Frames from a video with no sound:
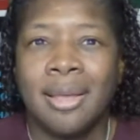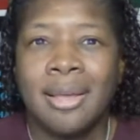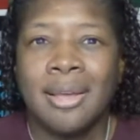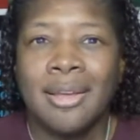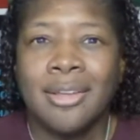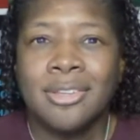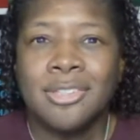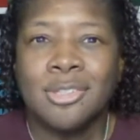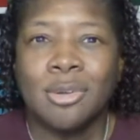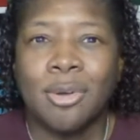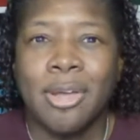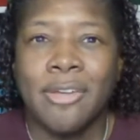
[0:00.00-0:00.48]

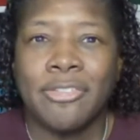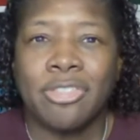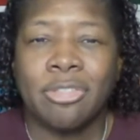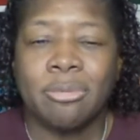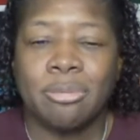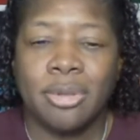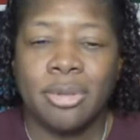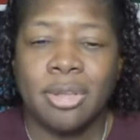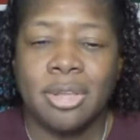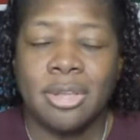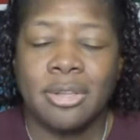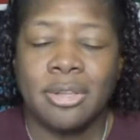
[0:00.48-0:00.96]
So after
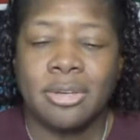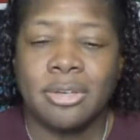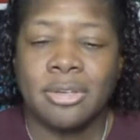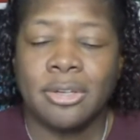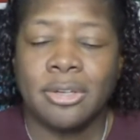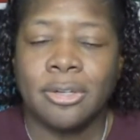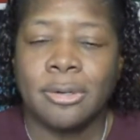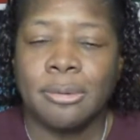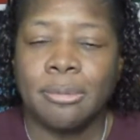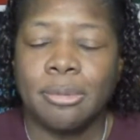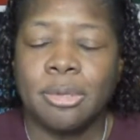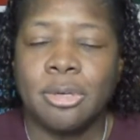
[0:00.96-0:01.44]
being
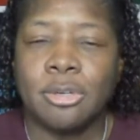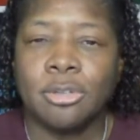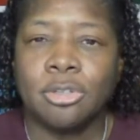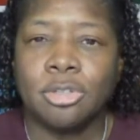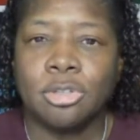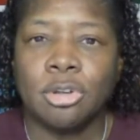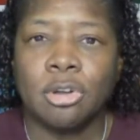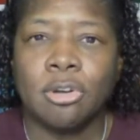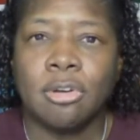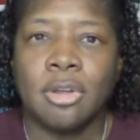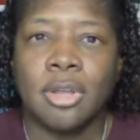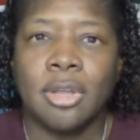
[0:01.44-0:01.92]

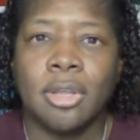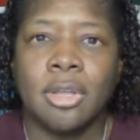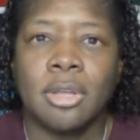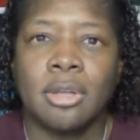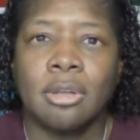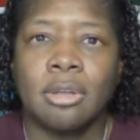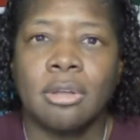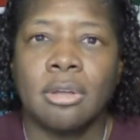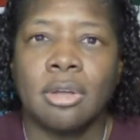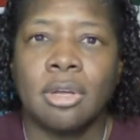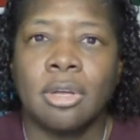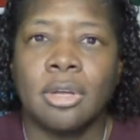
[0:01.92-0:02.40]
military
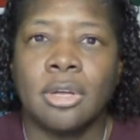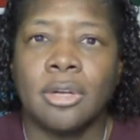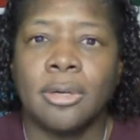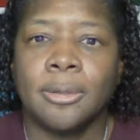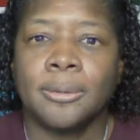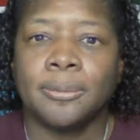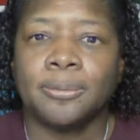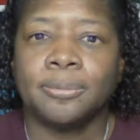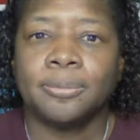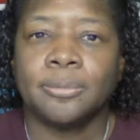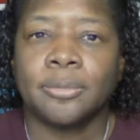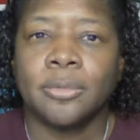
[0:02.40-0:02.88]

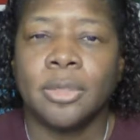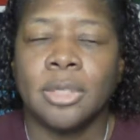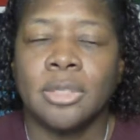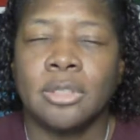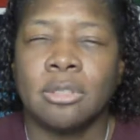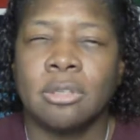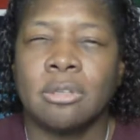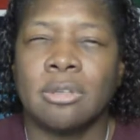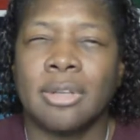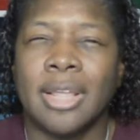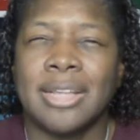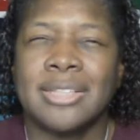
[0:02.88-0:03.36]

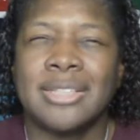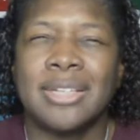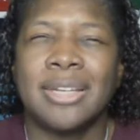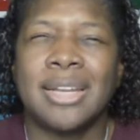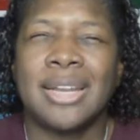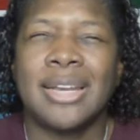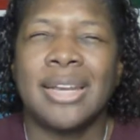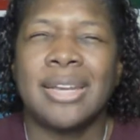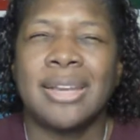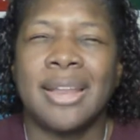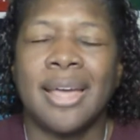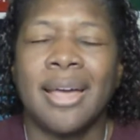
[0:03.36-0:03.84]
until
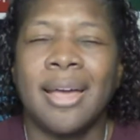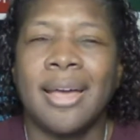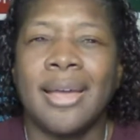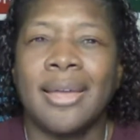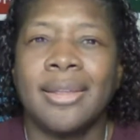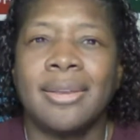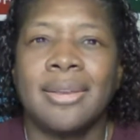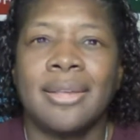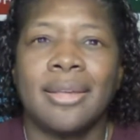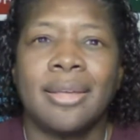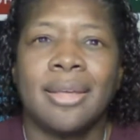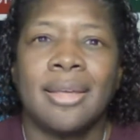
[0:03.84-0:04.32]

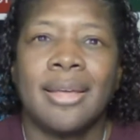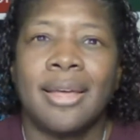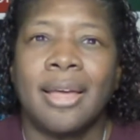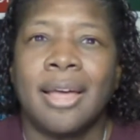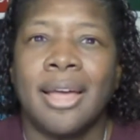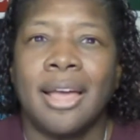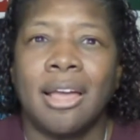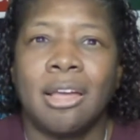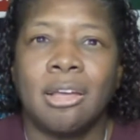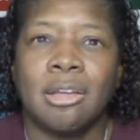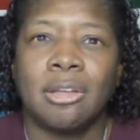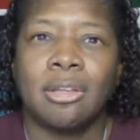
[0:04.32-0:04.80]
1999,
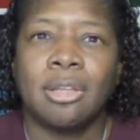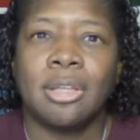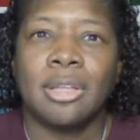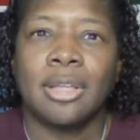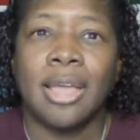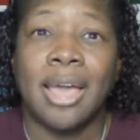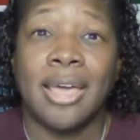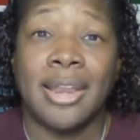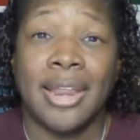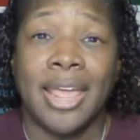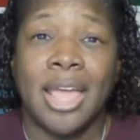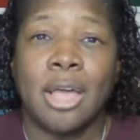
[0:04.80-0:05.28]
I
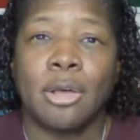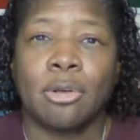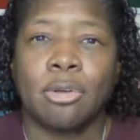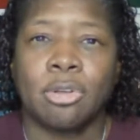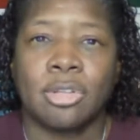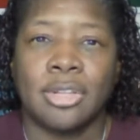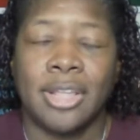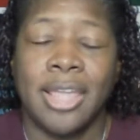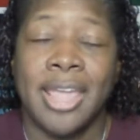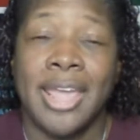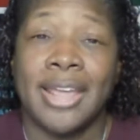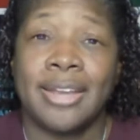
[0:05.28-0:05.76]
got out
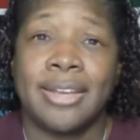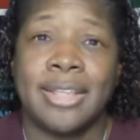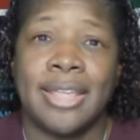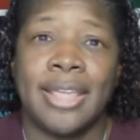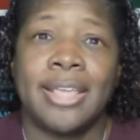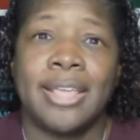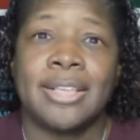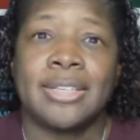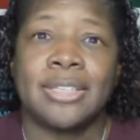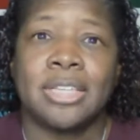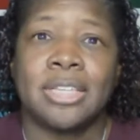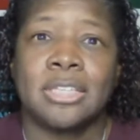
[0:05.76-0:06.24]
because they had the
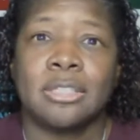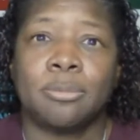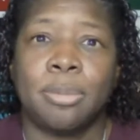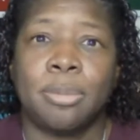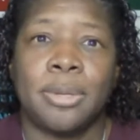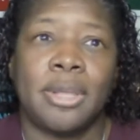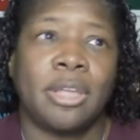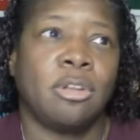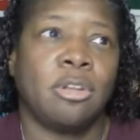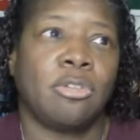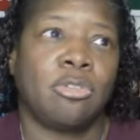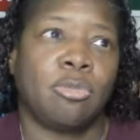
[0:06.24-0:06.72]

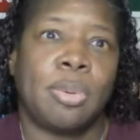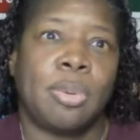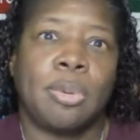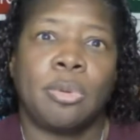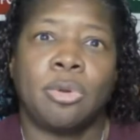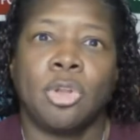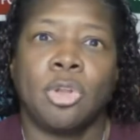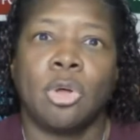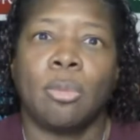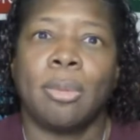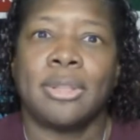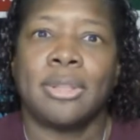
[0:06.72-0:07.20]
SSB. I don't know if people
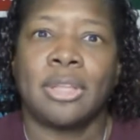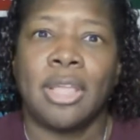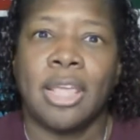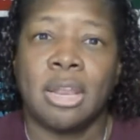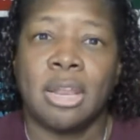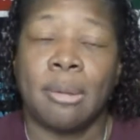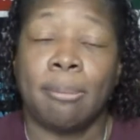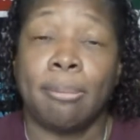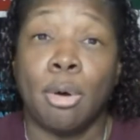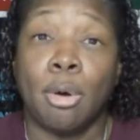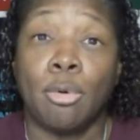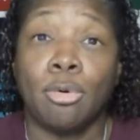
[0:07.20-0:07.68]
know about that. They had
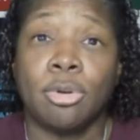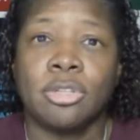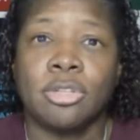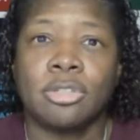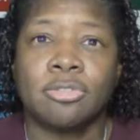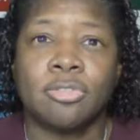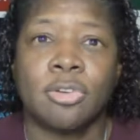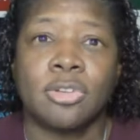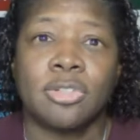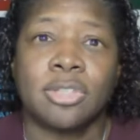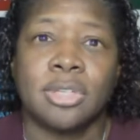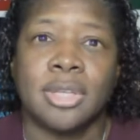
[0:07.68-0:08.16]
a bonus
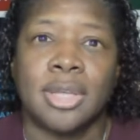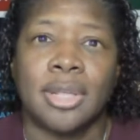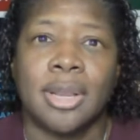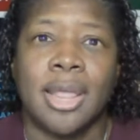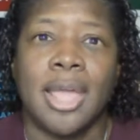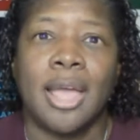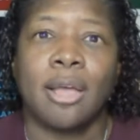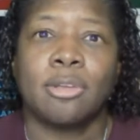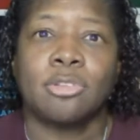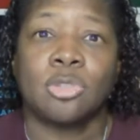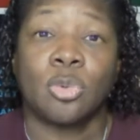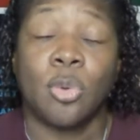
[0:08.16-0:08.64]
for us to get
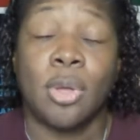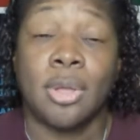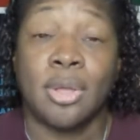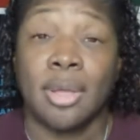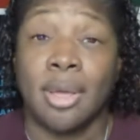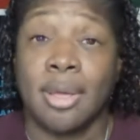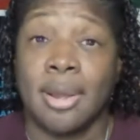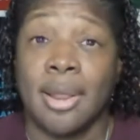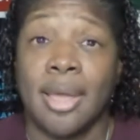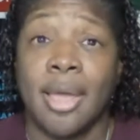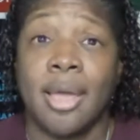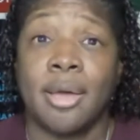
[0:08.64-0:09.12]
out. So I
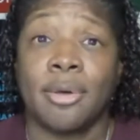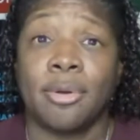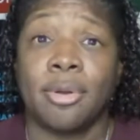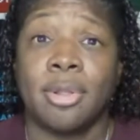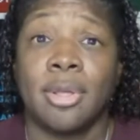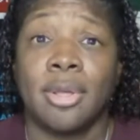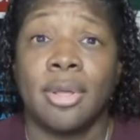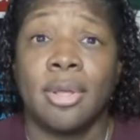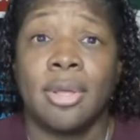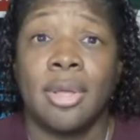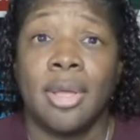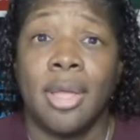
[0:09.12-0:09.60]
got out
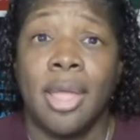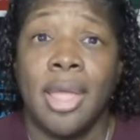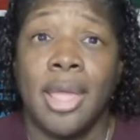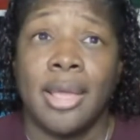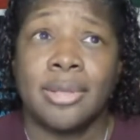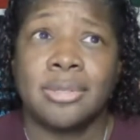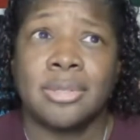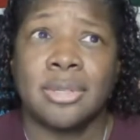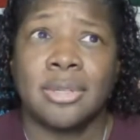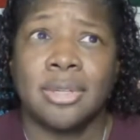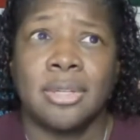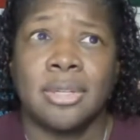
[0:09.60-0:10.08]
as a